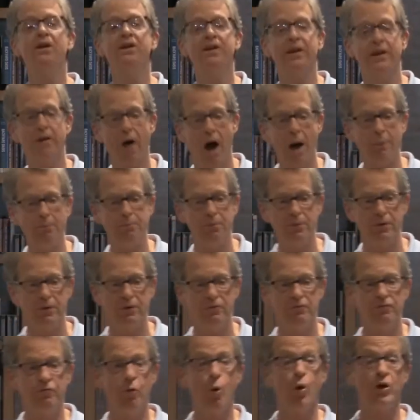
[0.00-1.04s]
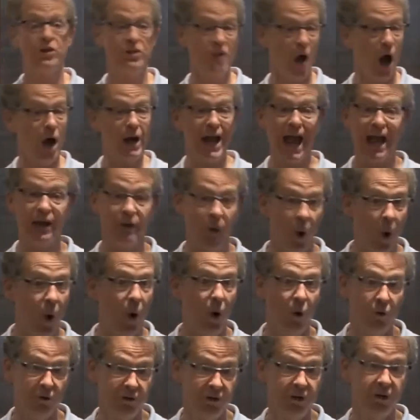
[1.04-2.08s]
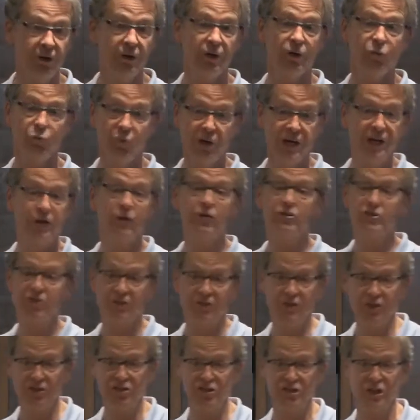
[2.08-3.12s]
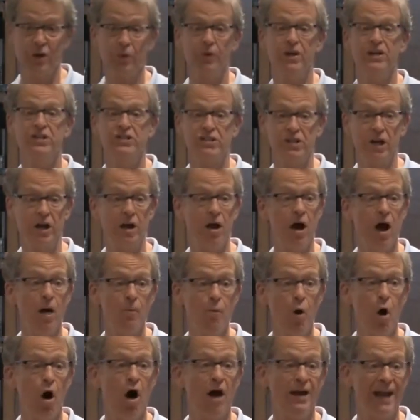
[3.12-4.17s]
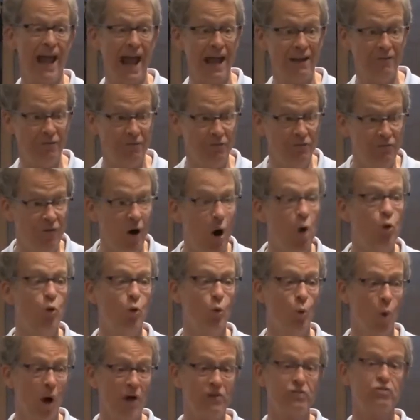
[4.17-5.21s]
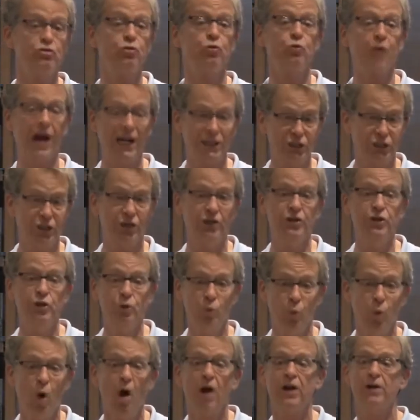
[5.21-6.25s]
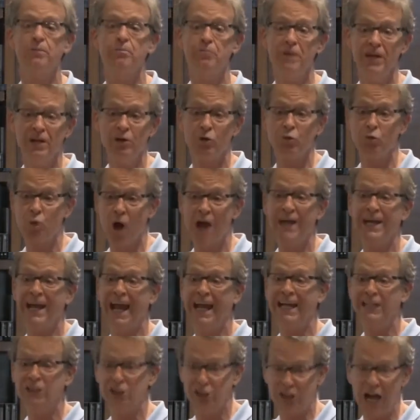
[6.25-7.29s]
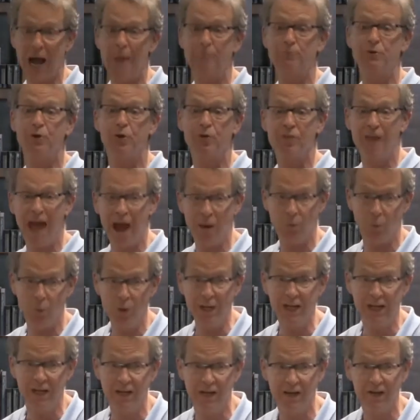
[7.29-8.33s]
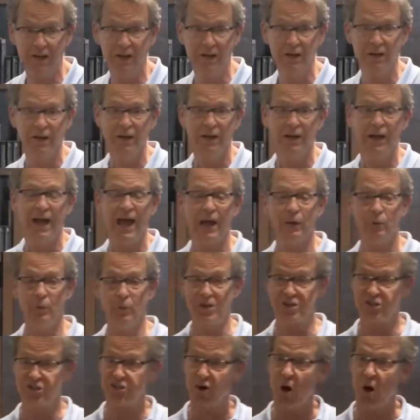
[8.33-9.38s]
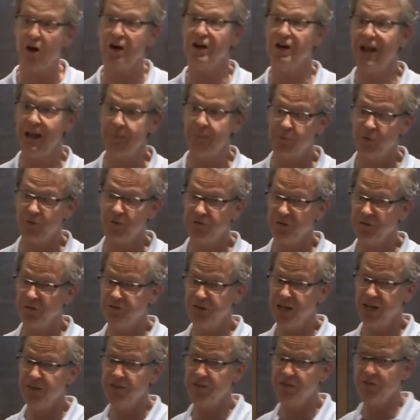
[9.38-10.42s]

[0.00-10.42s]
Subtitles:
it up for young and old readers of the series to come on and vote what direction you wanted me to write a chapter that week. And we started April 15th of